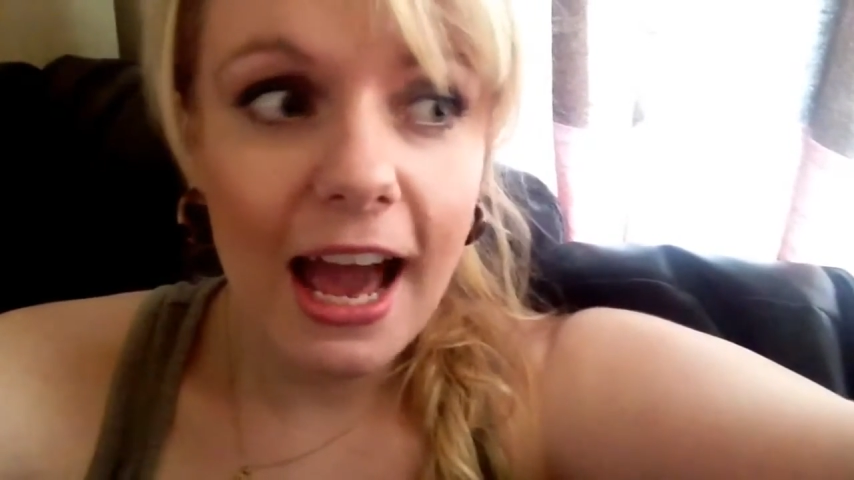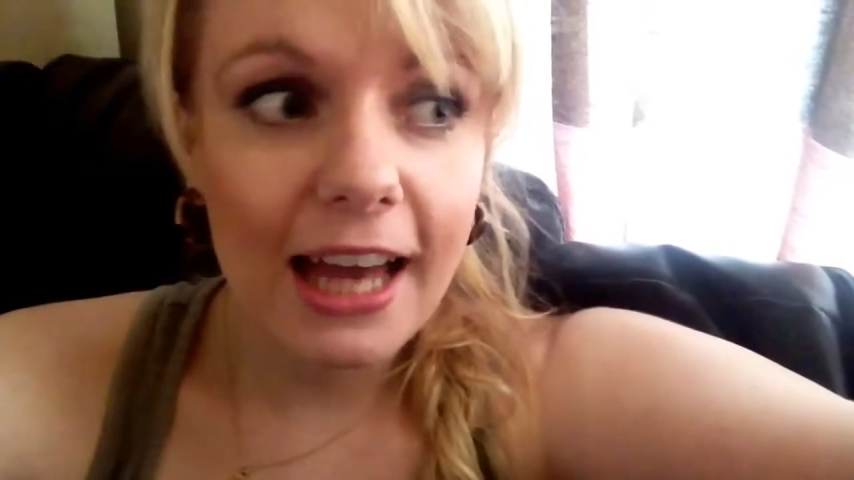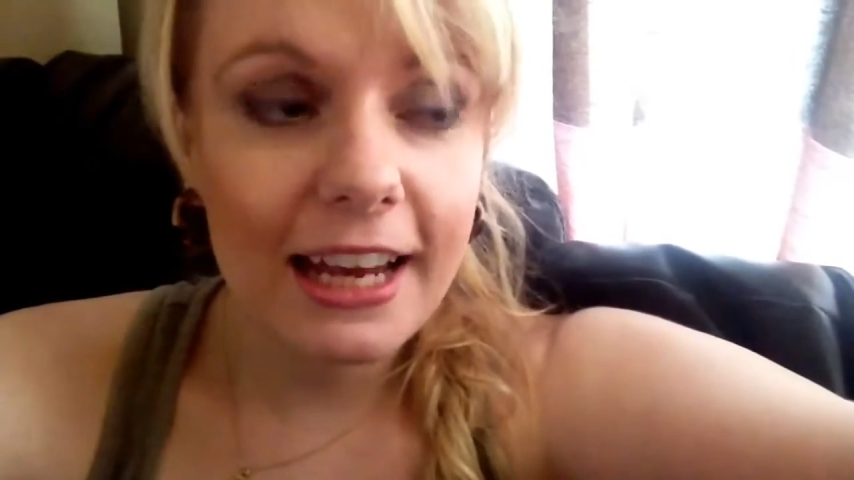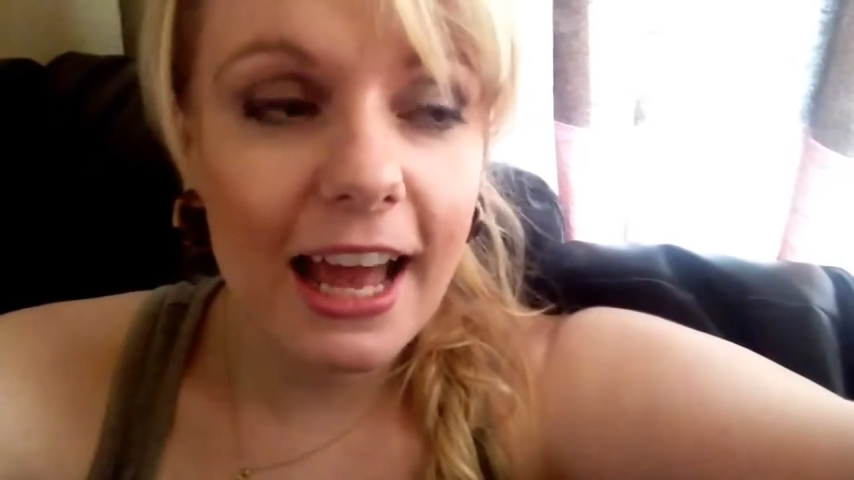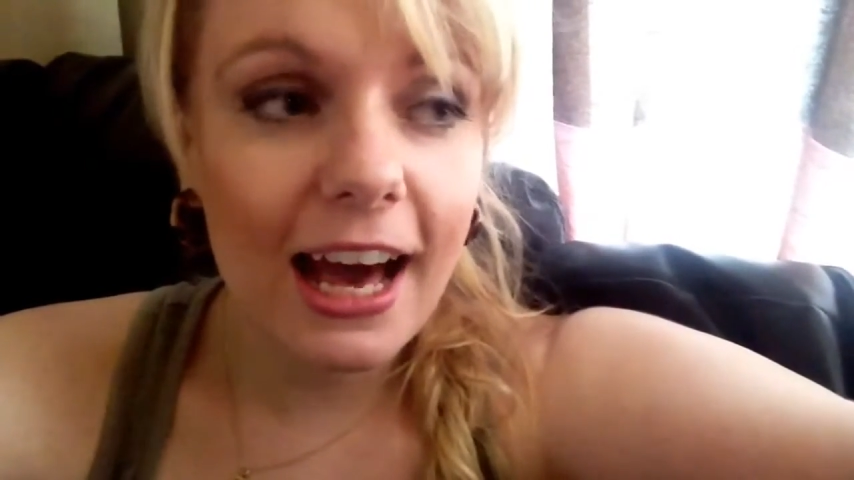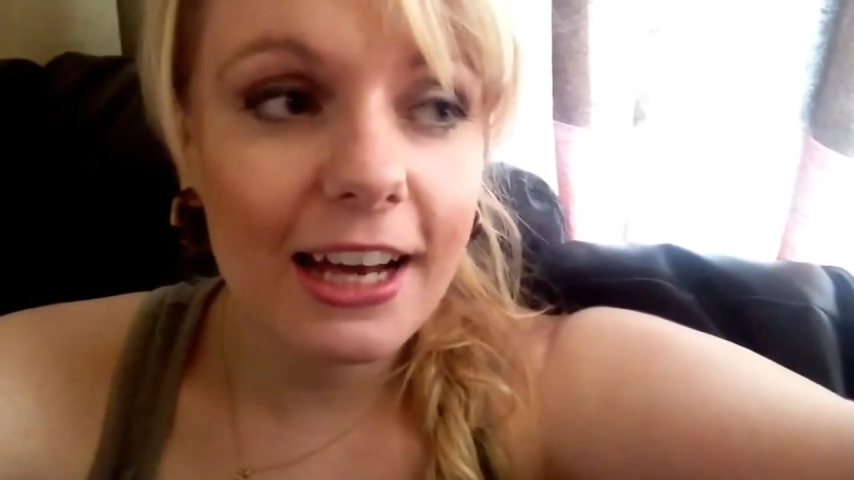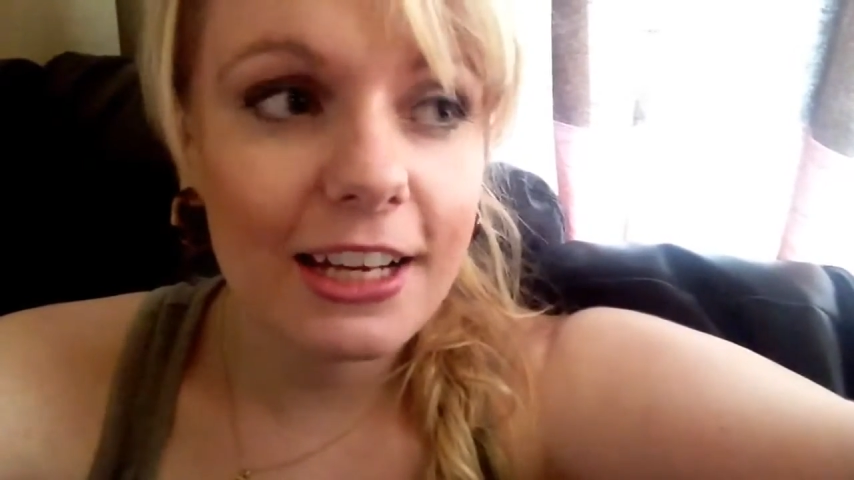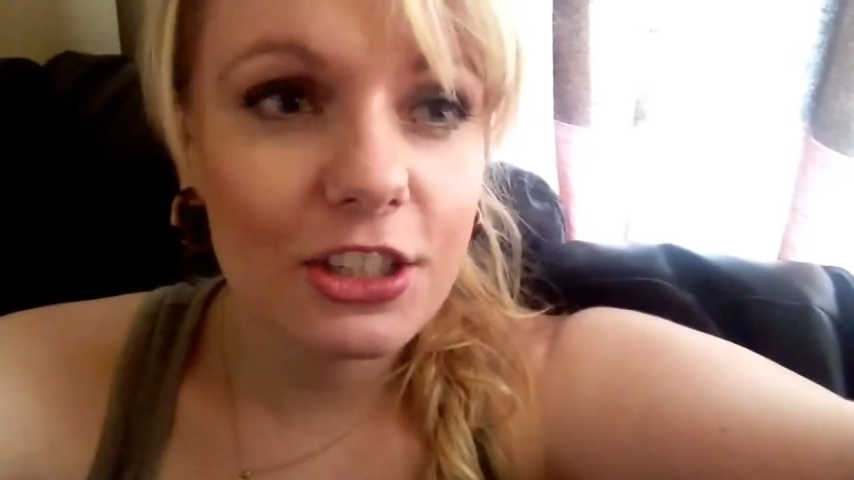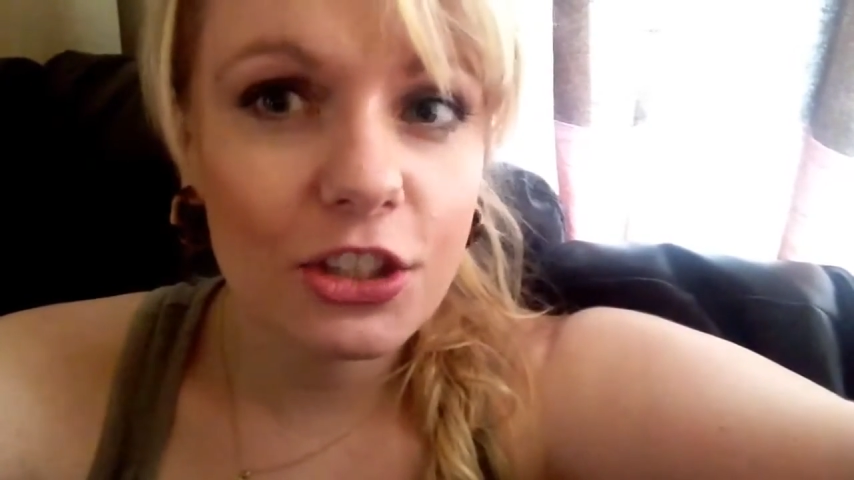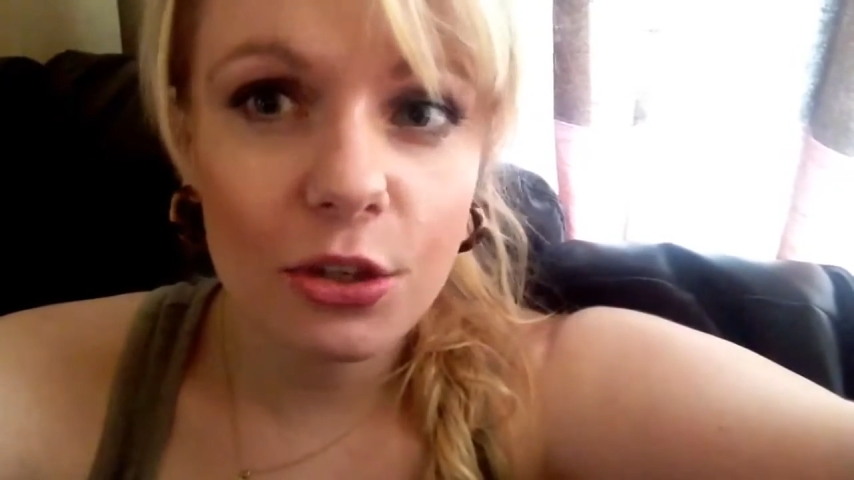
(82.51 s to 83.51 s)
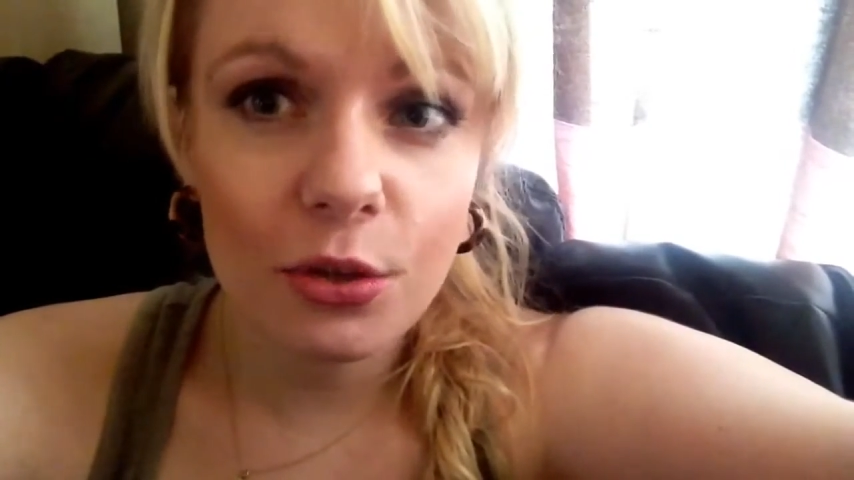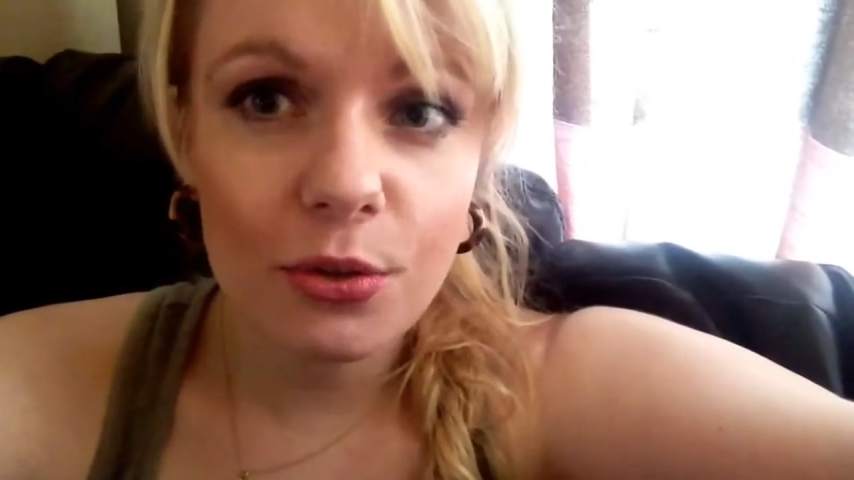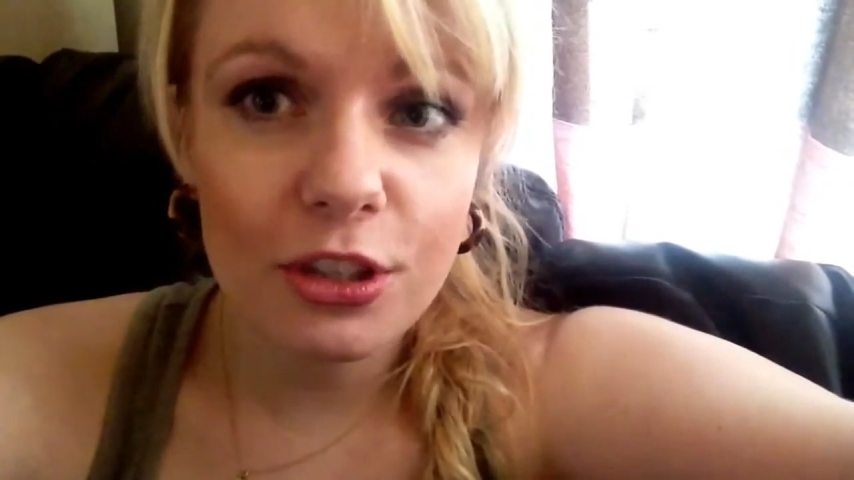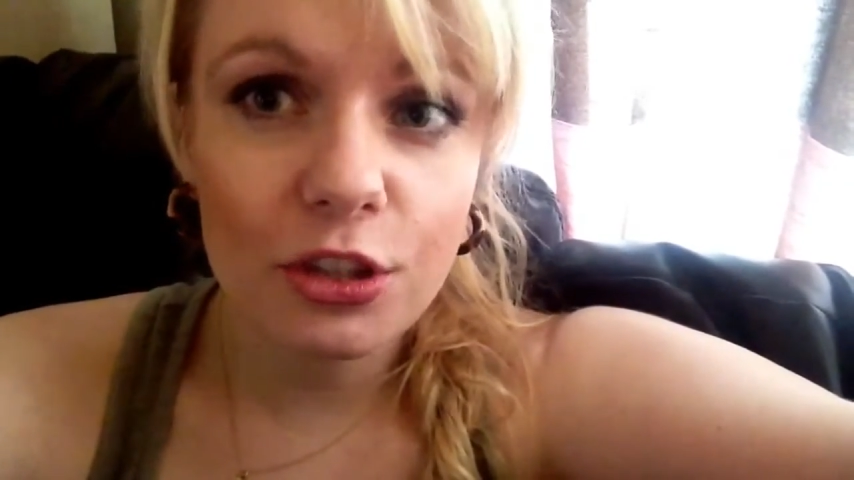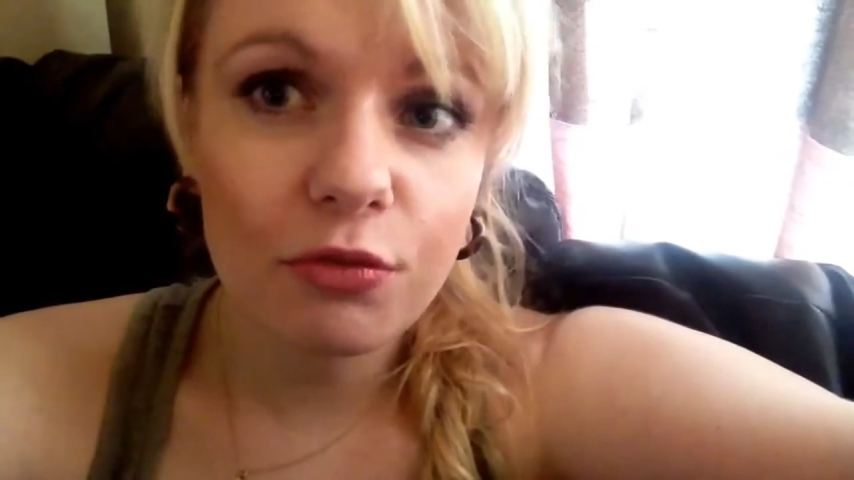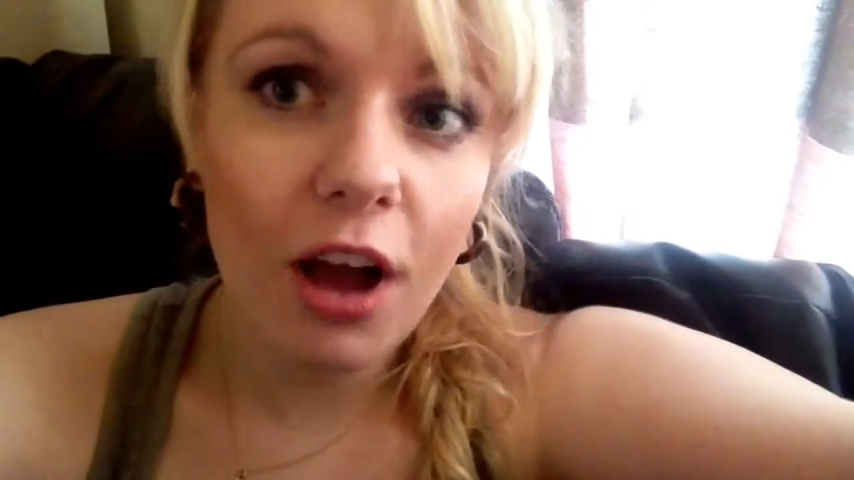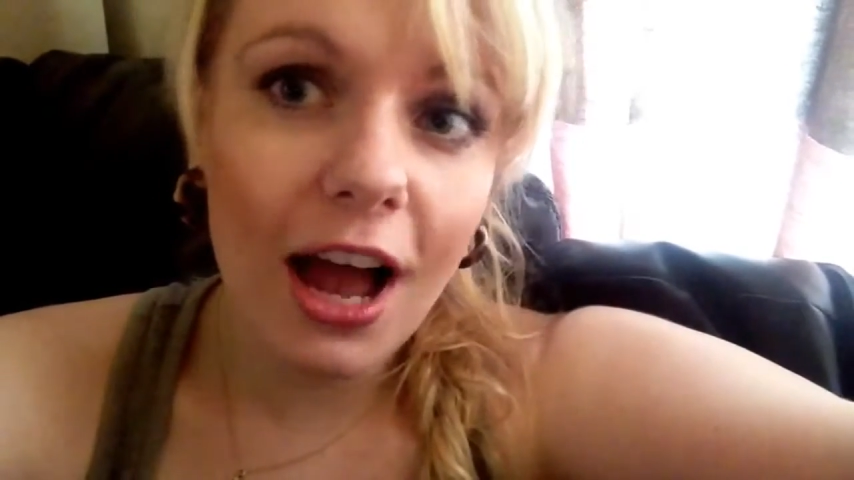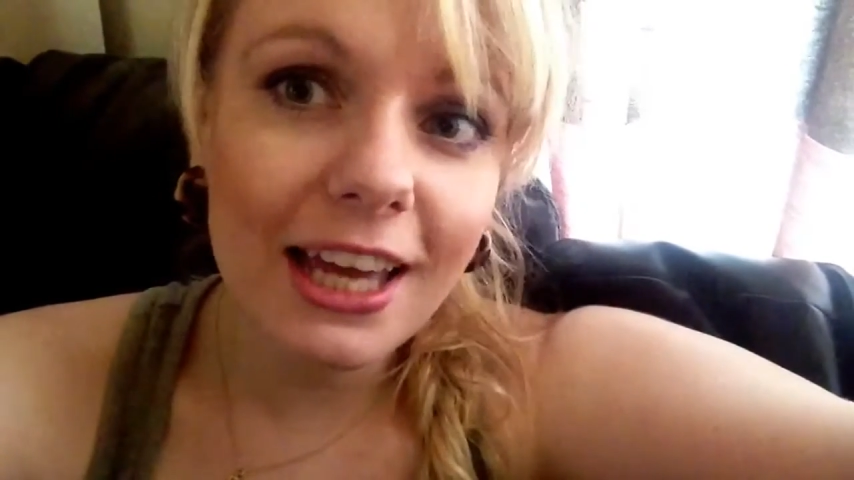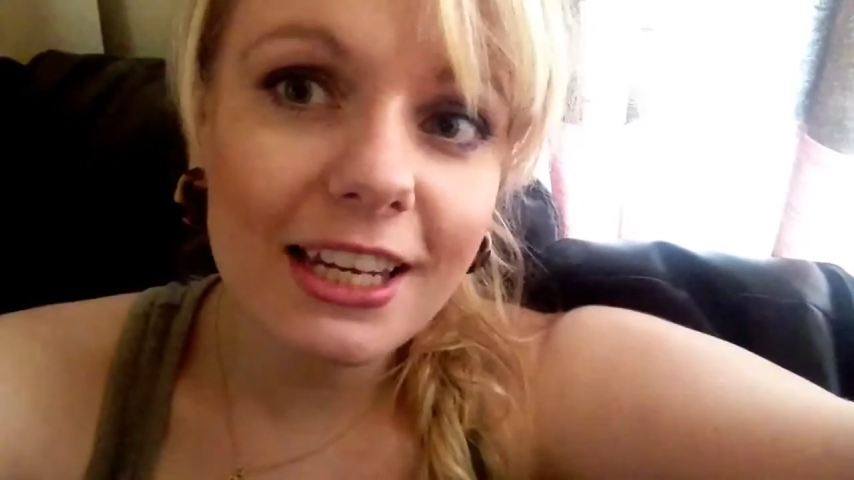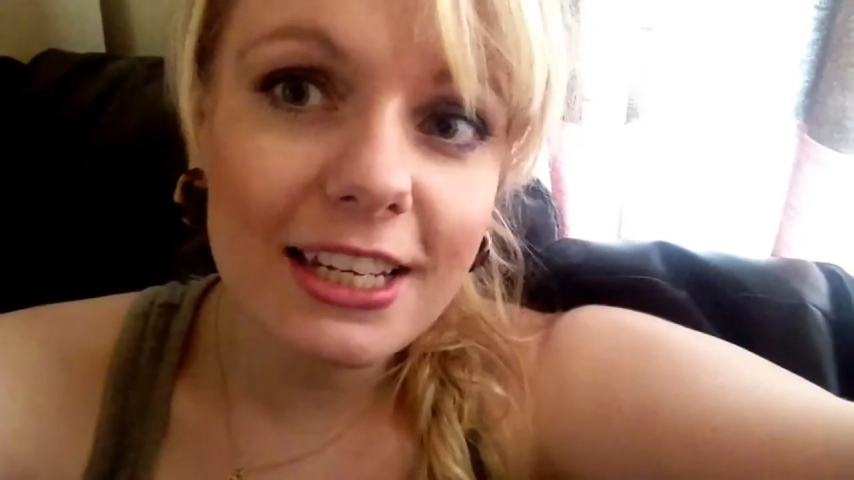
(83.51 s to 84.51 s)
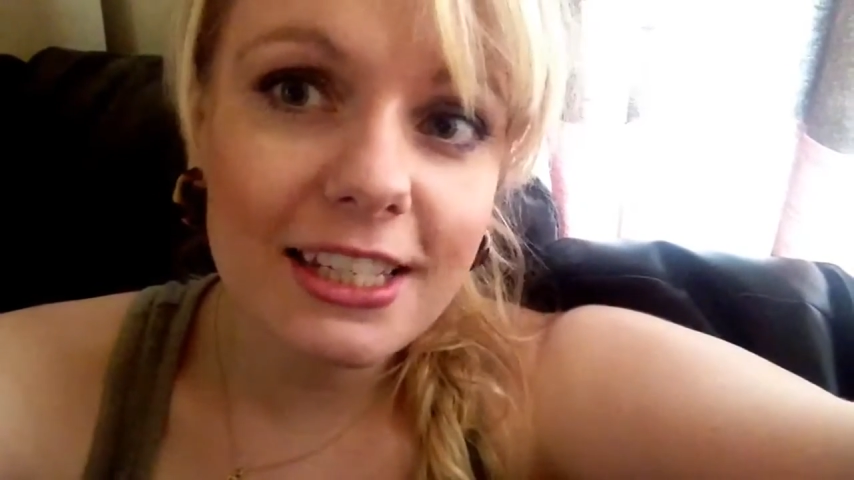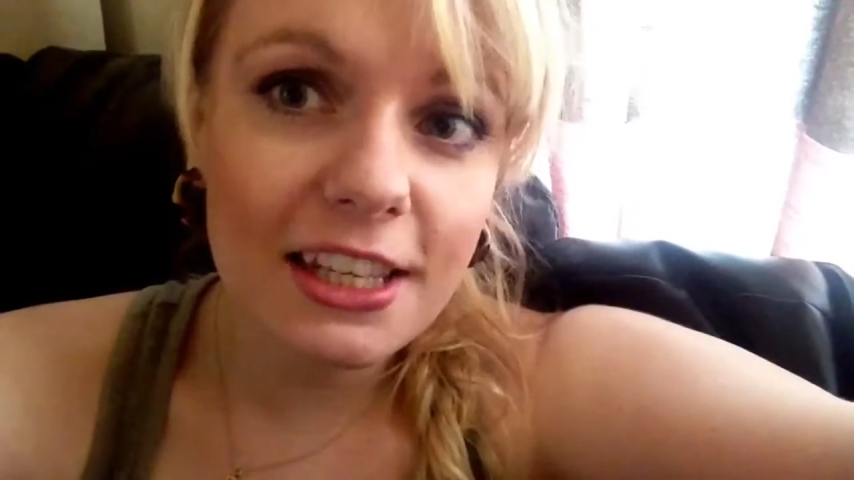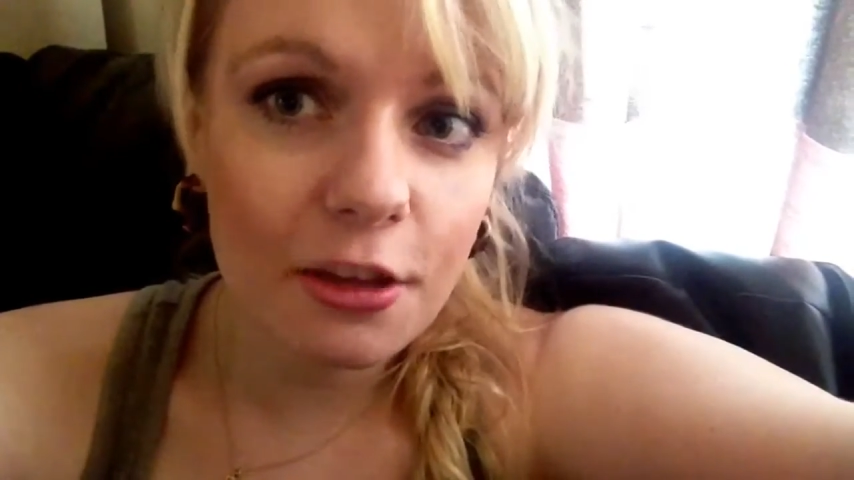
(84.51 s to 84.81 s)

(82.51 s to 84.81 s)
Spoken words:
and it added to the dryness